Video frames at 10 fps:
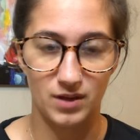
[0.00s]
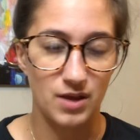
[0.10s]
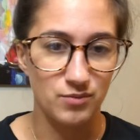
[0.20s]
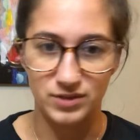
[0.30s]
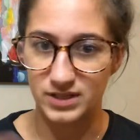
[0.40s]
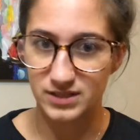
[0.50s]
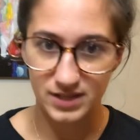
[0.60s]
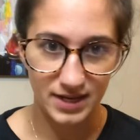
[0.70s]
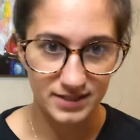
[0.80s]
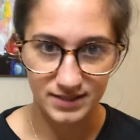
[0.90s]
Okay, release
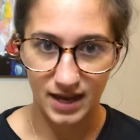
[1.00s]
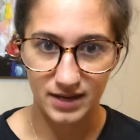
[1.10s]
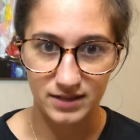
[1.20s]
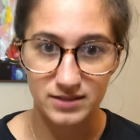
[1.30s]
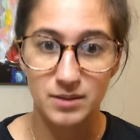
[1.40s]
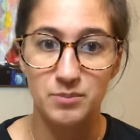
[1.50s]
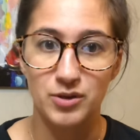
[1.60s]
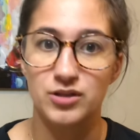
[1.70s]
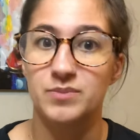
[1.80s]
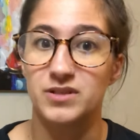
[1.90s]
the anxieties,
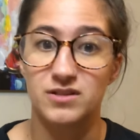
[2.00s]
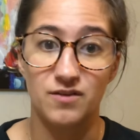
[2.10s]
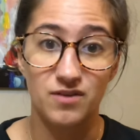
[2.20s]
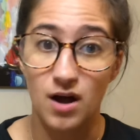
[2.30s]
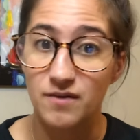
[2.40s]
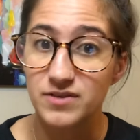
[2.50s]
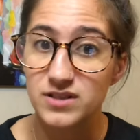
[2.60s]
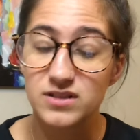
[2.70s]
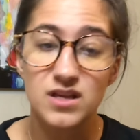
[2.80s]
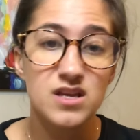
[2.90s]
build up the self
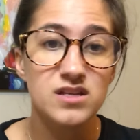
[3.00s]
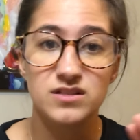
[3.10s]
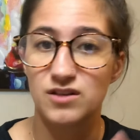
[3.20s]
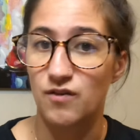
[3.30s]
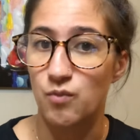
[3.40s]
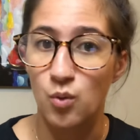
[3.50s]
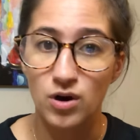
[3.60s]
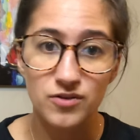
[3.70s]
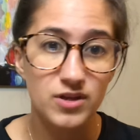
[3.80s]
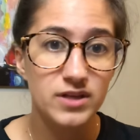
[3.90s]
confidence, self
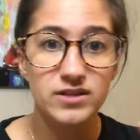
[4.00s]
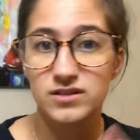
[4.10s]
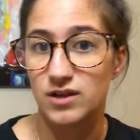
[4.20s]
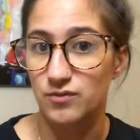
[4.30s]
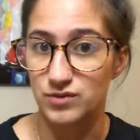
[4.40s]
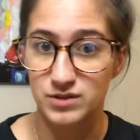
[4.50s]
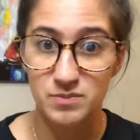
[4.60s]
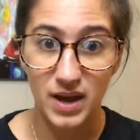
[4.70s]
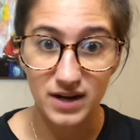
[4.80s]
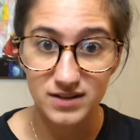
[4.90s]
worth, self
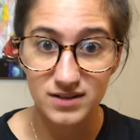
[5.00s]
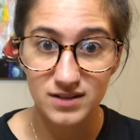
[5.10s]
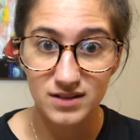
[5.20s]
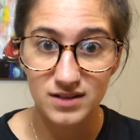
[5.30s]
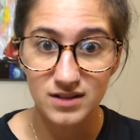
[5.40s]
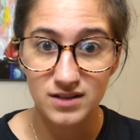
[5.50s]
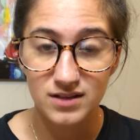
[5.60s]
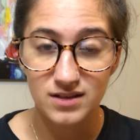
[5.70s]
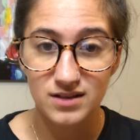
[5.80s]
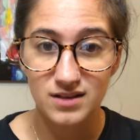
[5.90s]
respect.
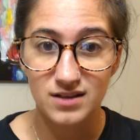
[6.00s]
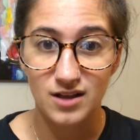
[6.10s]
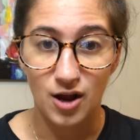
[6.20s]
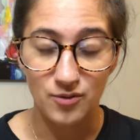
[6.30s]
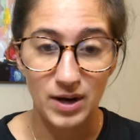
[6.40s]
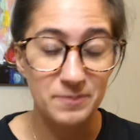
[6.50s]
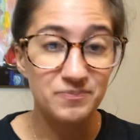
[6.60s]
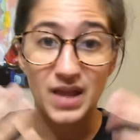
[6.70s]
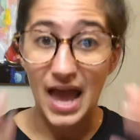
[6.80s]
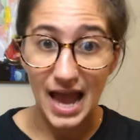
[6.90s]
All right,
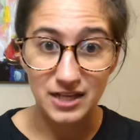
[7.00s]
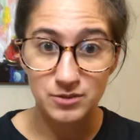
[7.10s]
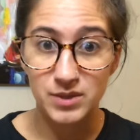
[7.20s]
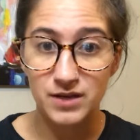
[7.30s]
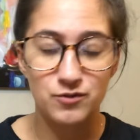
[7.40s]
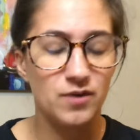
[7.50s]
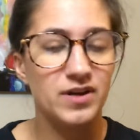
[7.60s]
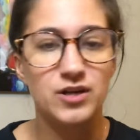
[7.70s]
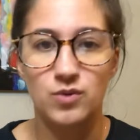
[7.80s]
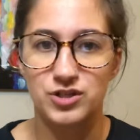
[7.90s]
ask me if you have
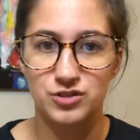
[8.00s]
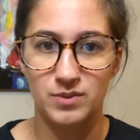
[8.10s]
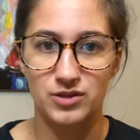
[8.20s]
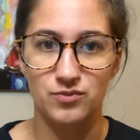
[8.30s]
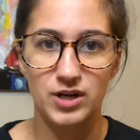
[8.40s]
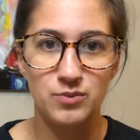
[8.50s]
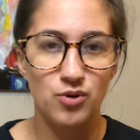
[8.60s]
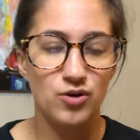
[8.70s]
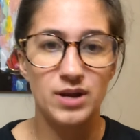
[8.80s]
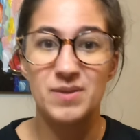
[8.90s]
any questions about the Ready
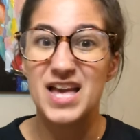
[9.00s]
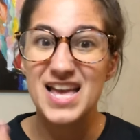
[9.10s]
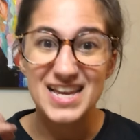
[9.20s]
program.